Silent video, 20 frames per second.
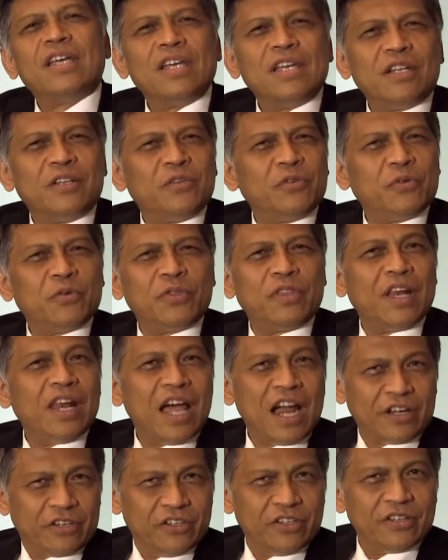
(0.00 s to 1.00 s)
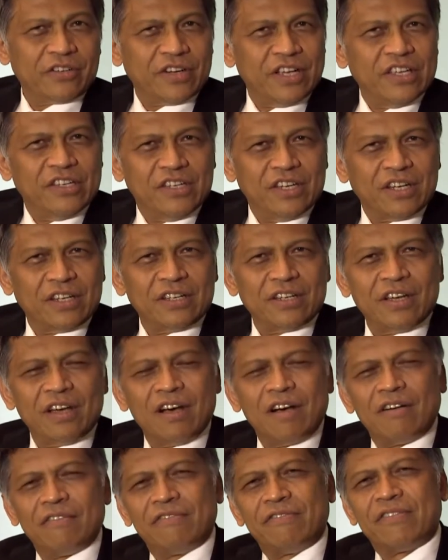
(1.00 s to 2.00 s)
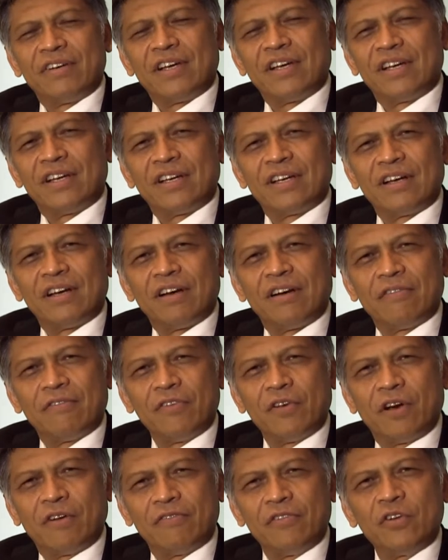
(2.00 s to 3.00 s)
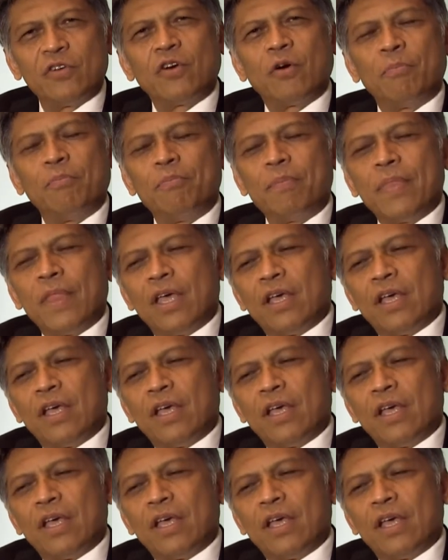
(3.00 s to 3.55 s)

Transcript: into the larger region of Europe.